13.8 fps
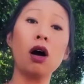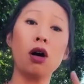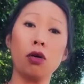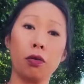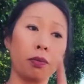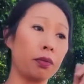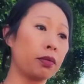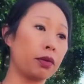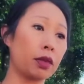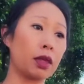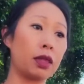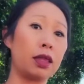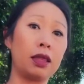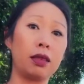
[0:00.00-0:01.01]
oh,
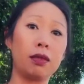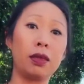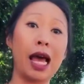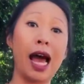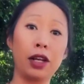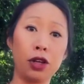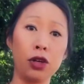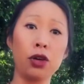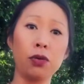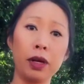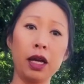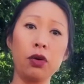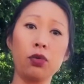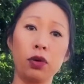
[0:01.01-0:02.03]
that
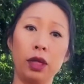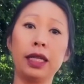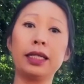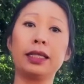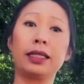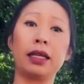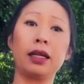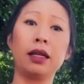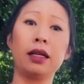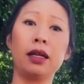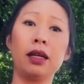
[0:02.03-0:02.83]
human will listen.